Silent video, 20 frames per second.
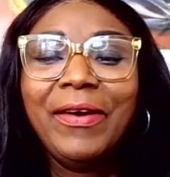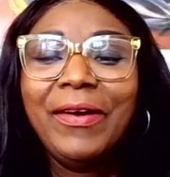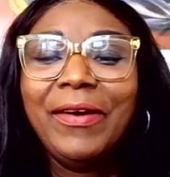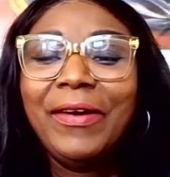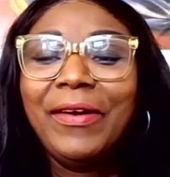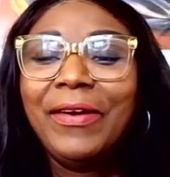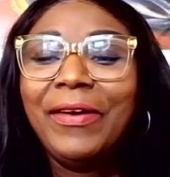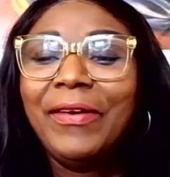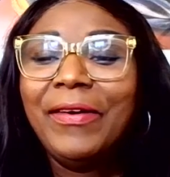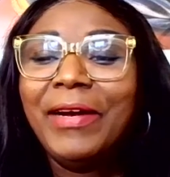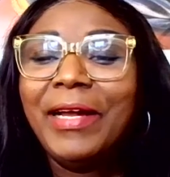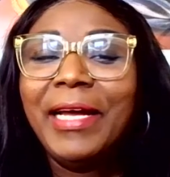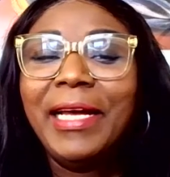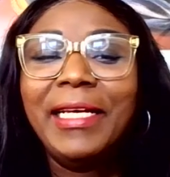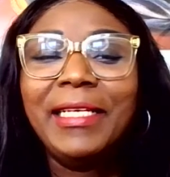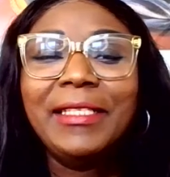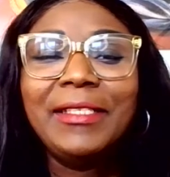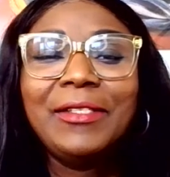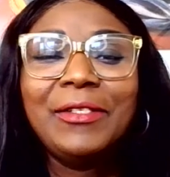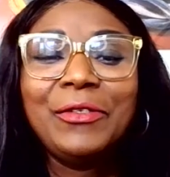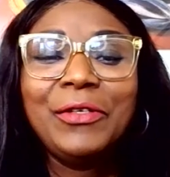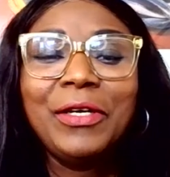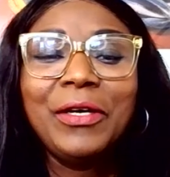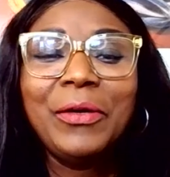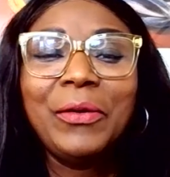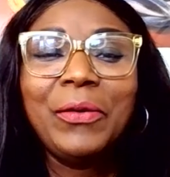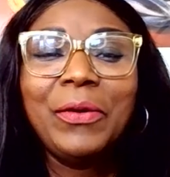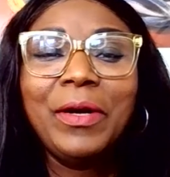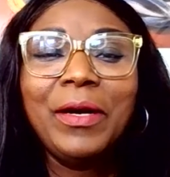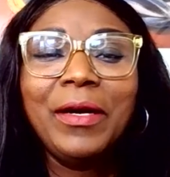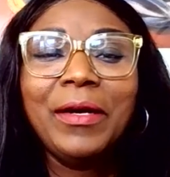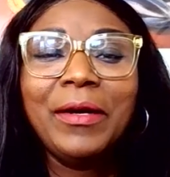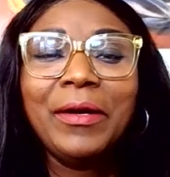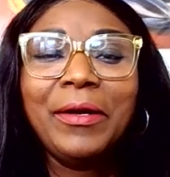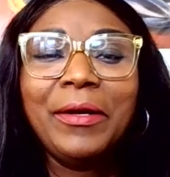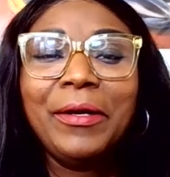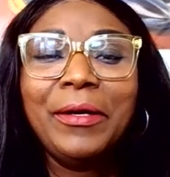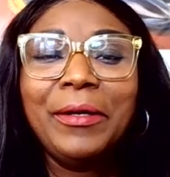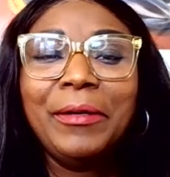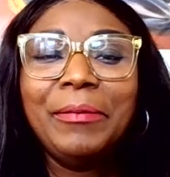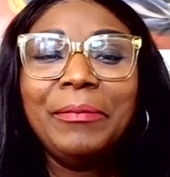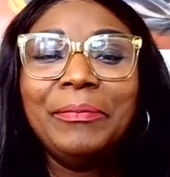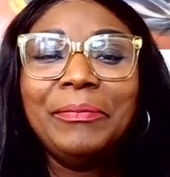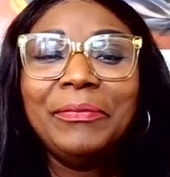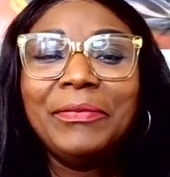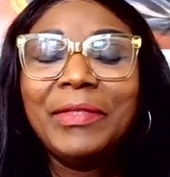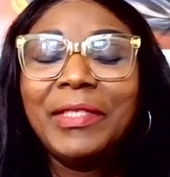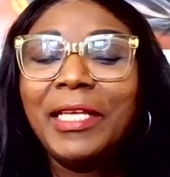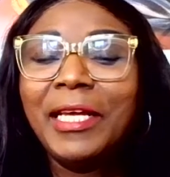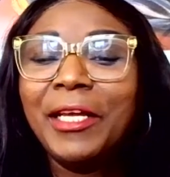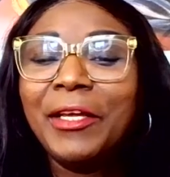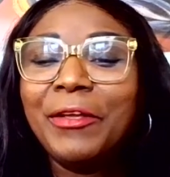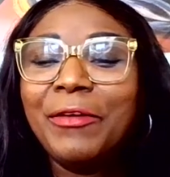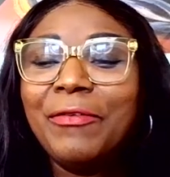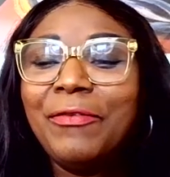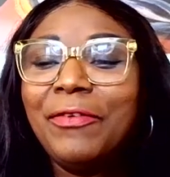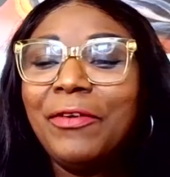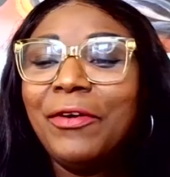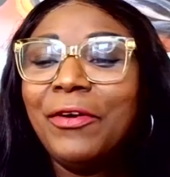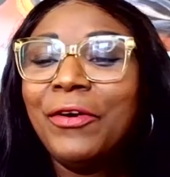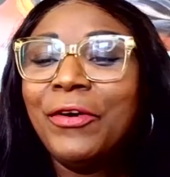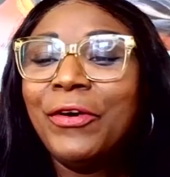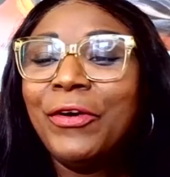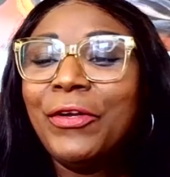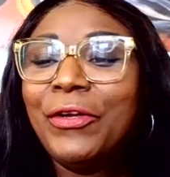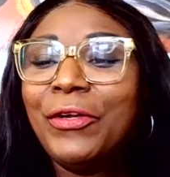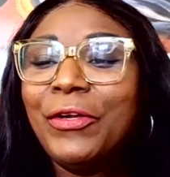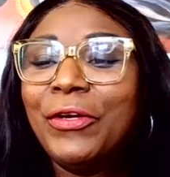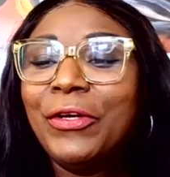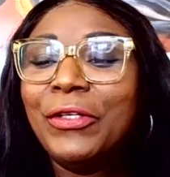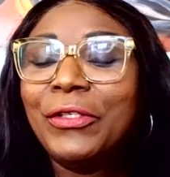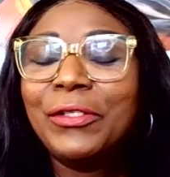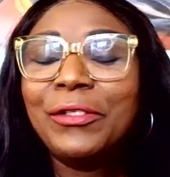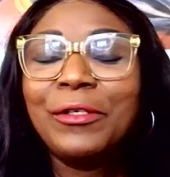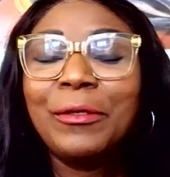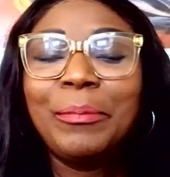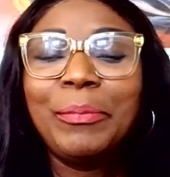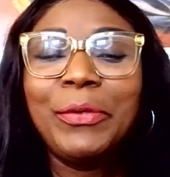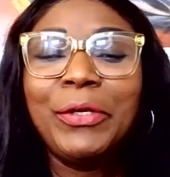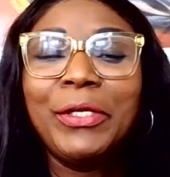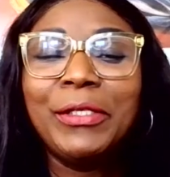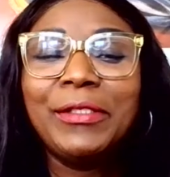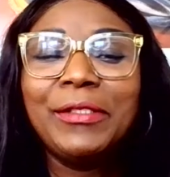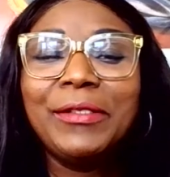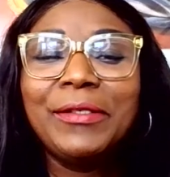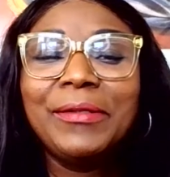All right, you're welcome. Thank you for all your support.